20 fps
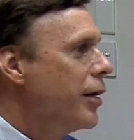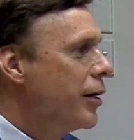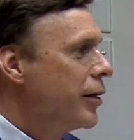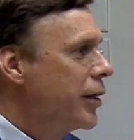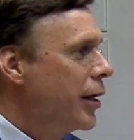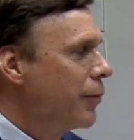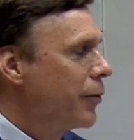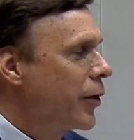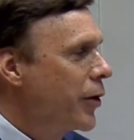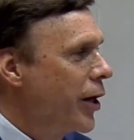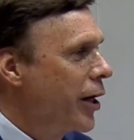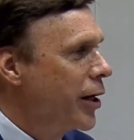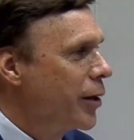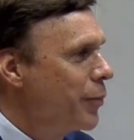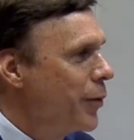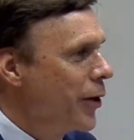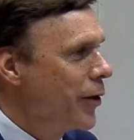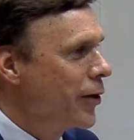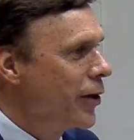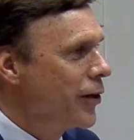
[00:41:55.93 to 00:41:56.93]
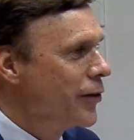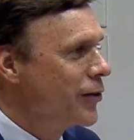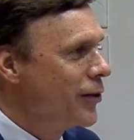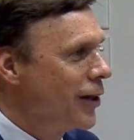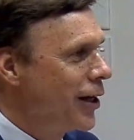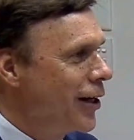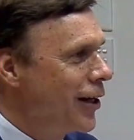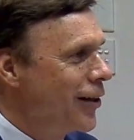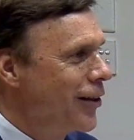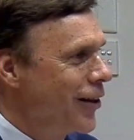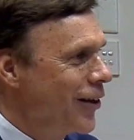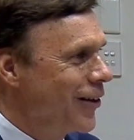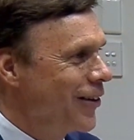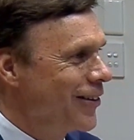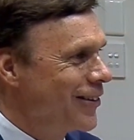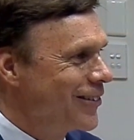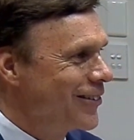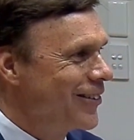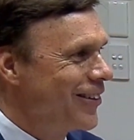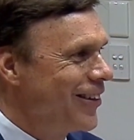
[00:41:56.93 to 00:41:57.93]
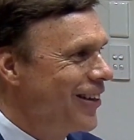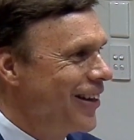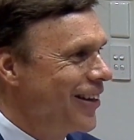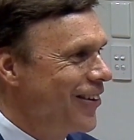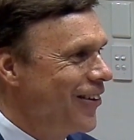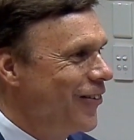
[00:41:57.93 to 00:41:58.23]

Democratic Party isn't anything like